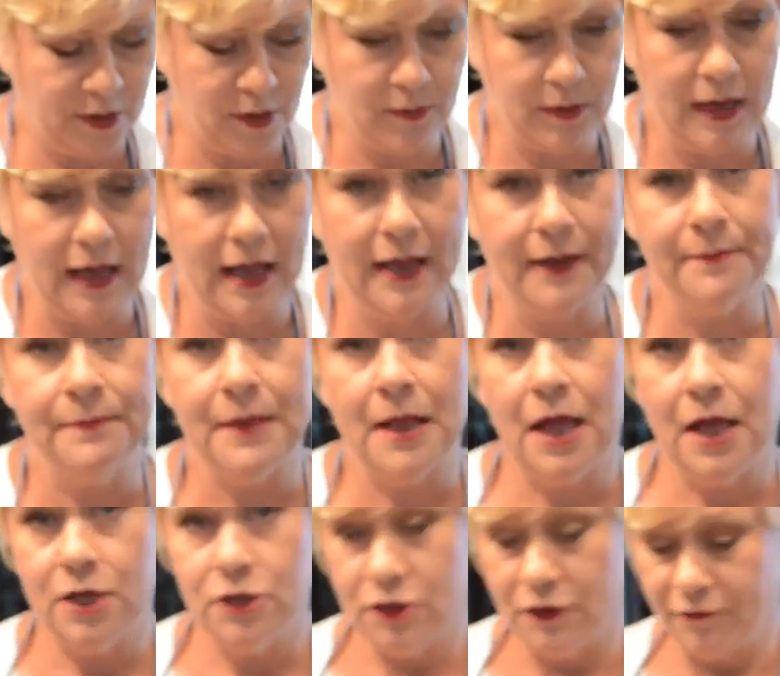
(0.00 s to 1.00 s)
Okay.
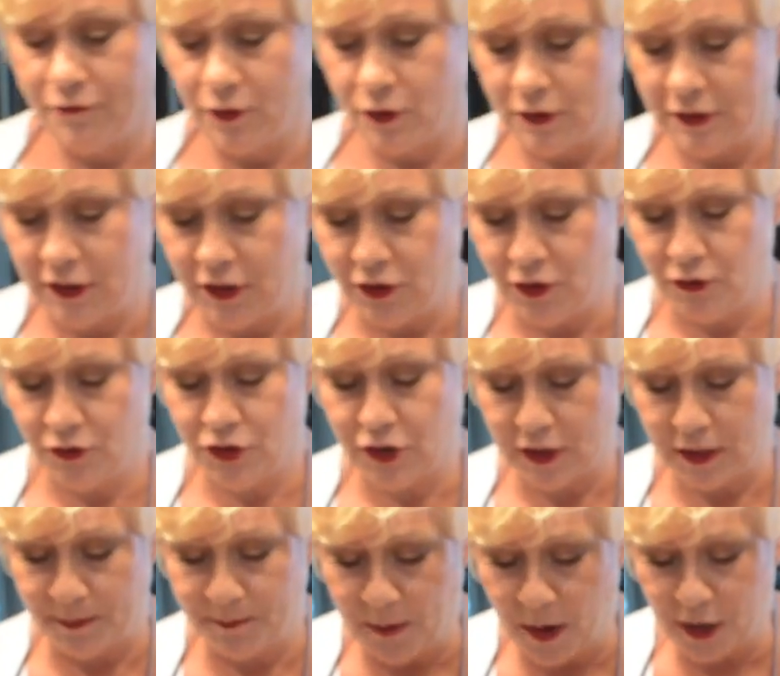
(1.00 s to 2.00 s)
So the first thing you do is you're
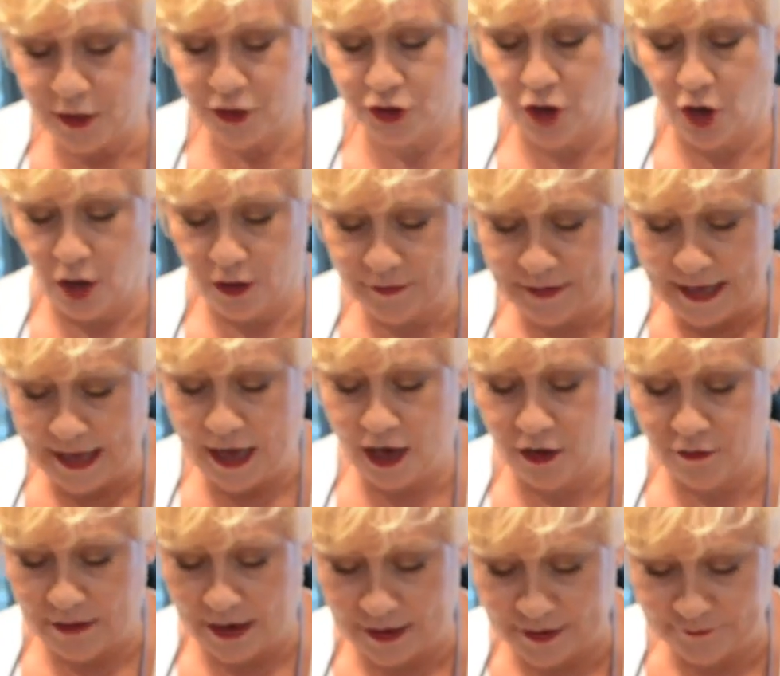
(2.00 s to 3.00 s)
going to punch all the
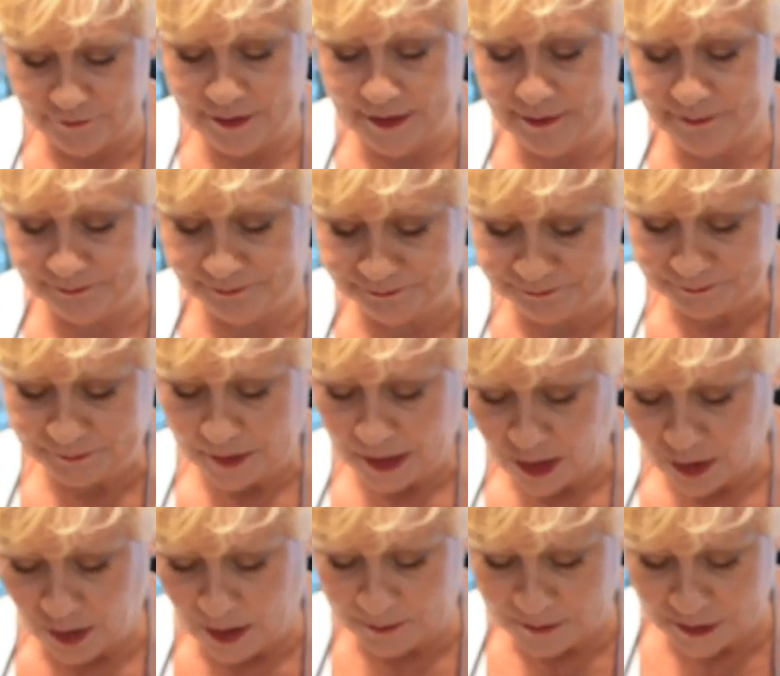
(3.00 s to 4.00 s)
air out of it.
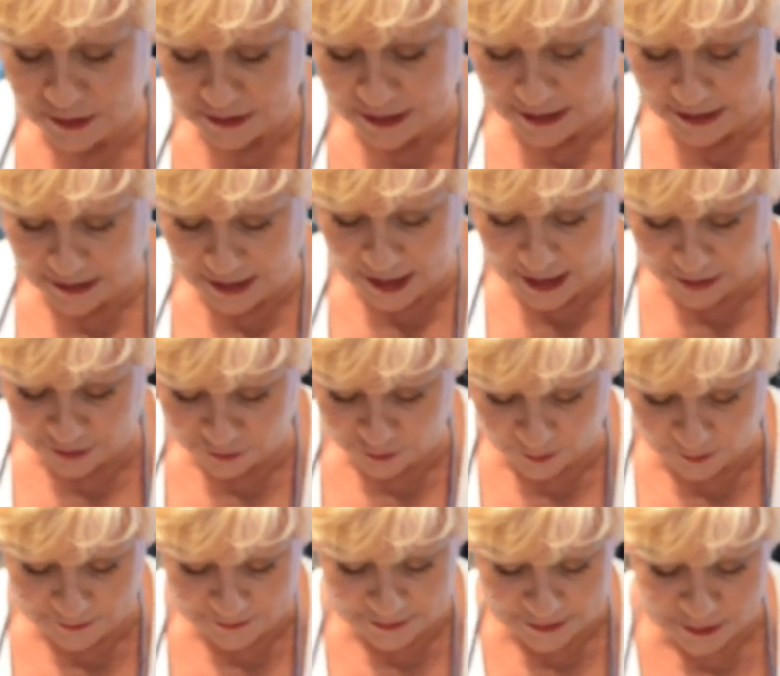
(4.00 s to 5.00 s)
I'm just going to kind of
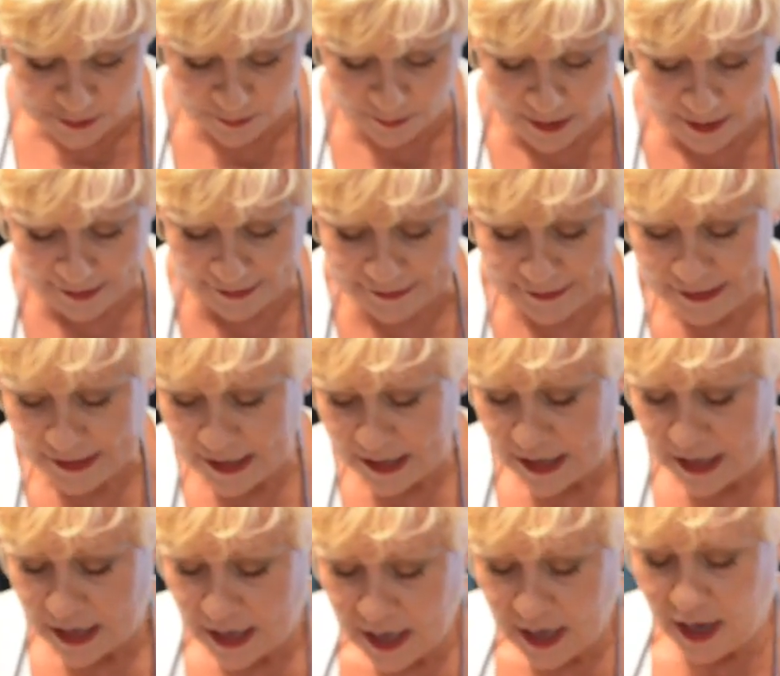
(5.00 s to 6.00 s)
do it this way.
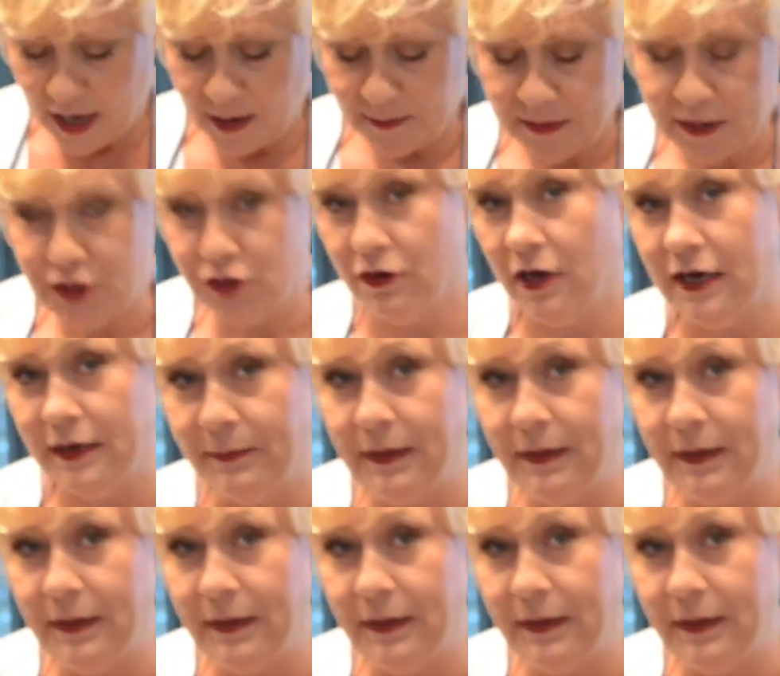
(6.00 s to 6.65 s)
I'm going to try to